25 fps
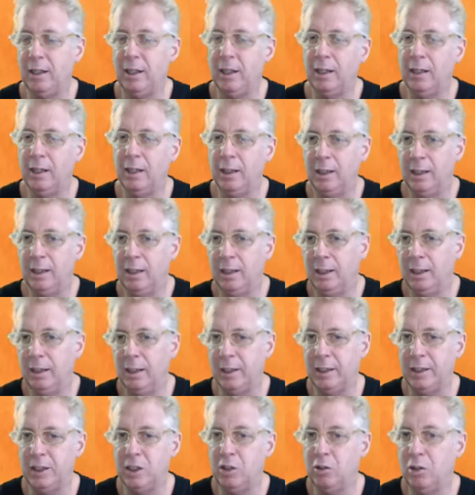
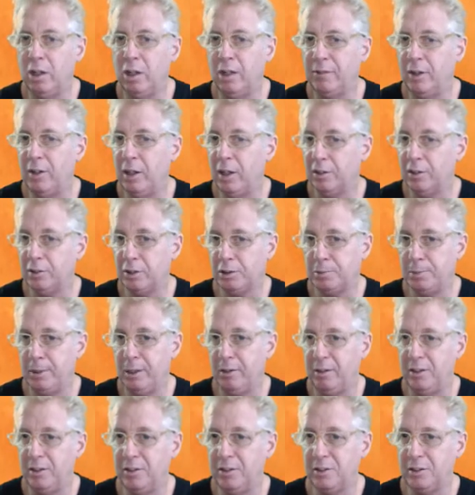a new level of
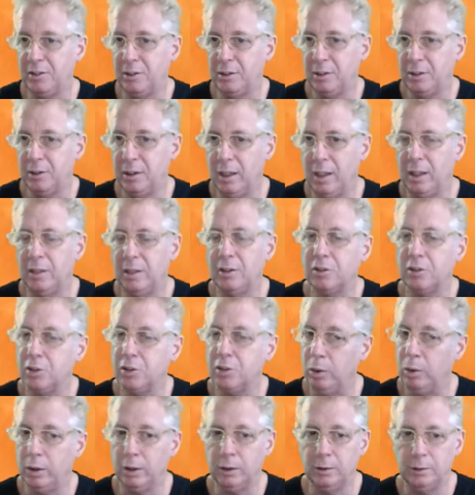experience and
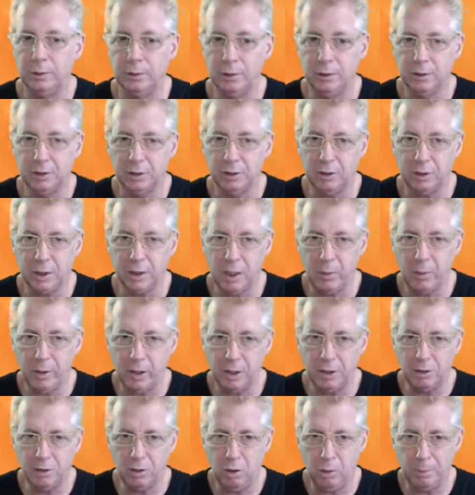so on. So now we're
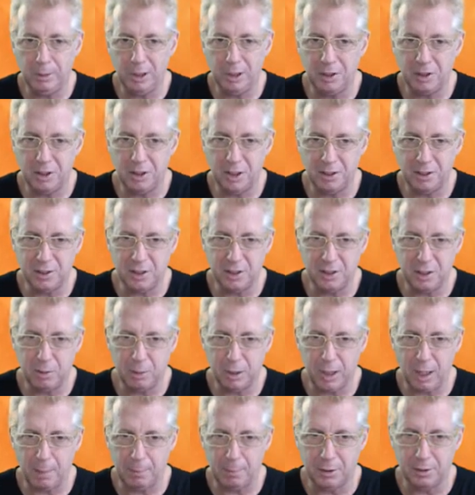going to open the chest and see
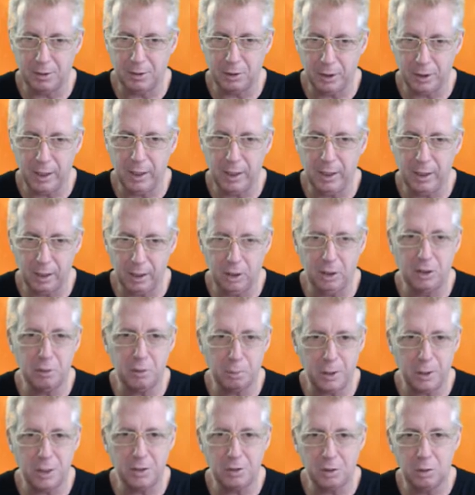what happens. Okay, I'm going to
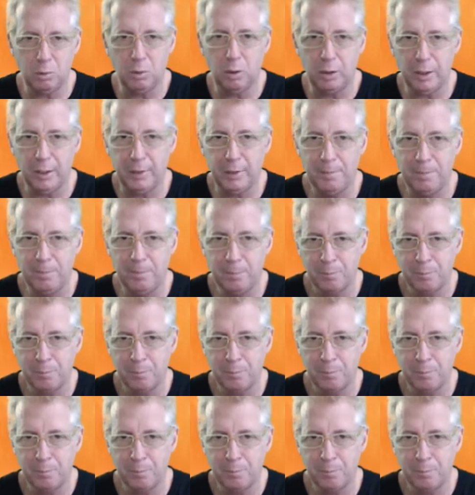press, don't worry.